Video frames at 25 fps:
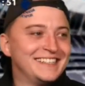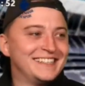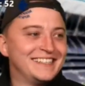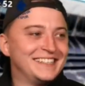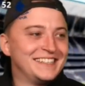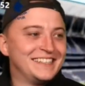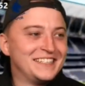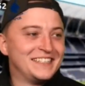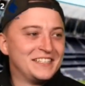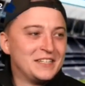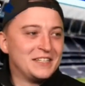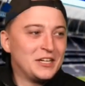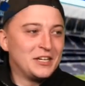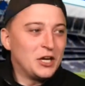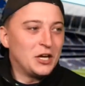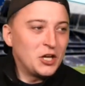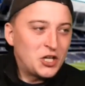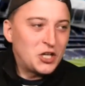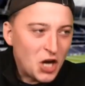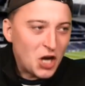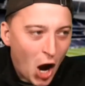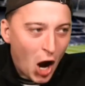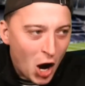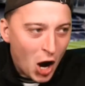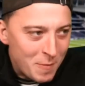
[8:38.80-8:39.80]
Human
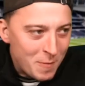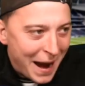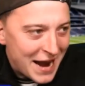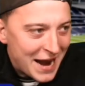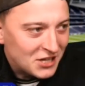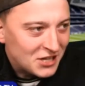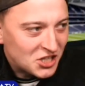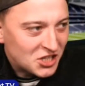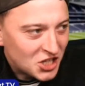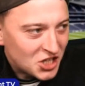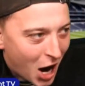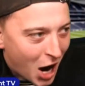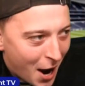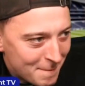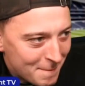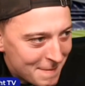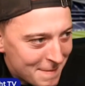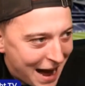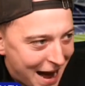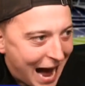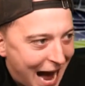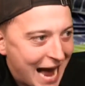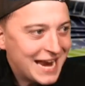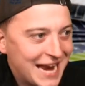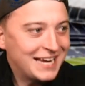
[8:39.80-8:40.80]
are
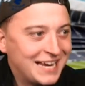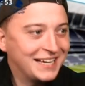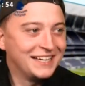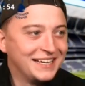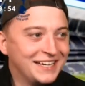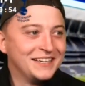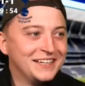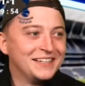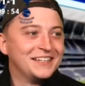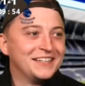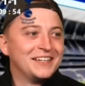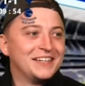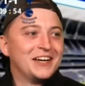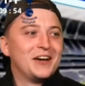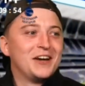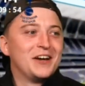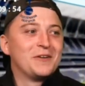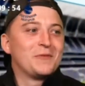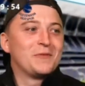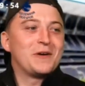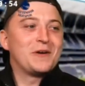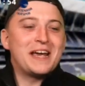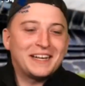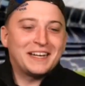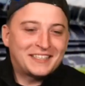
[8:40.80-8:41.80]
We
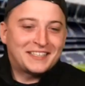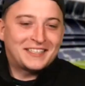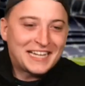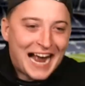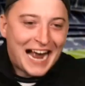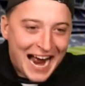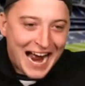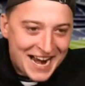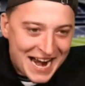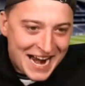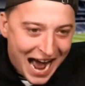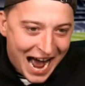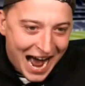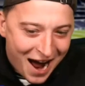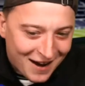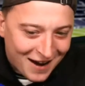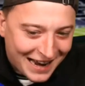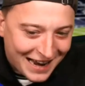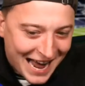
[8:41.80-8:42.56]
say now, Lee!